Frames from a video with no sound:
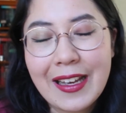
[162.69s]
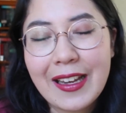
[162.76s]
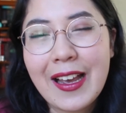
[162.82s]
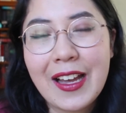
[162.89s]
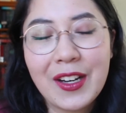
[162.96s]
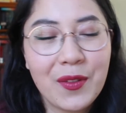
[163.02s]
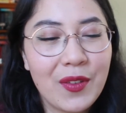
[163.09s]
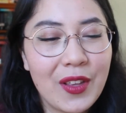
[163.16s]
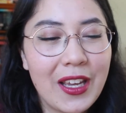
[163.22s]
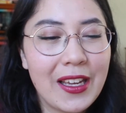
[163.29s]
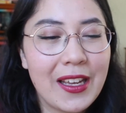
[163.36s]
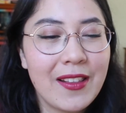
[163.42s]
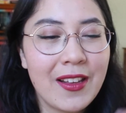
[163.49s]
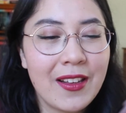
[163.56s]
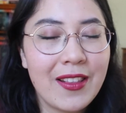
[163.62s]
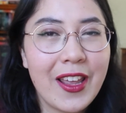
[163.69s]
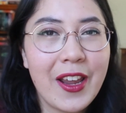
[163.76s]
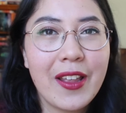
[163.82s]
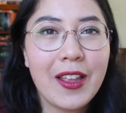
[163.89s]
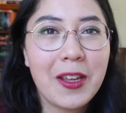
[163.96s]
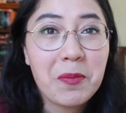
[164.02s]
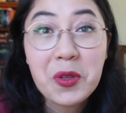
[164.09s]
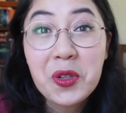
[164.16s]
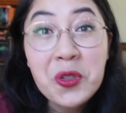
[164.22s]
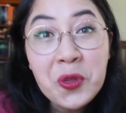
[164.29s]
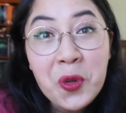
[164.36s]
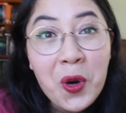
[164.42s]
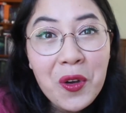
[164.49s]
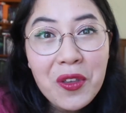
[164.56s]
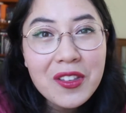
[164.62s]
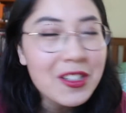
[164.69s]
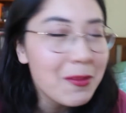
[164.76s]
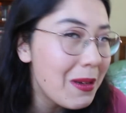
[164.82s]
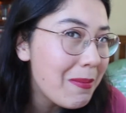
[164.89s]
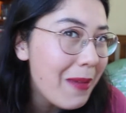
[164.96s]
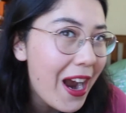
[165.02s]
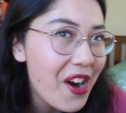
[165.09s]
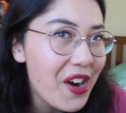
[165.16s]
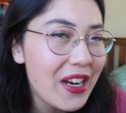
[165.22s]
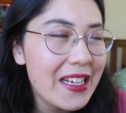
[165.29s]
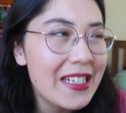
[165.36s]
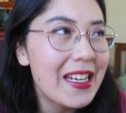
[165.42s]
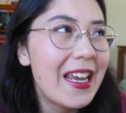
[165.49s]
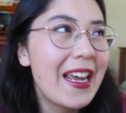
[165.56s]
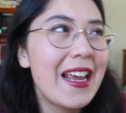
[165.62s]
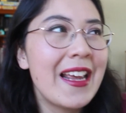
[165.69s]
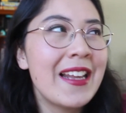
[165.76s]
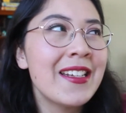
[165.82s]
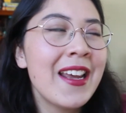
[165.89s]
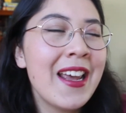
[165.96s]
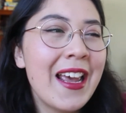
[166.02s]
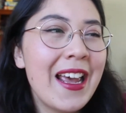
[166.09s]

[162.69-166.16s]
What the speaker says: that kind of thing, and then they're like betrothed to be married, and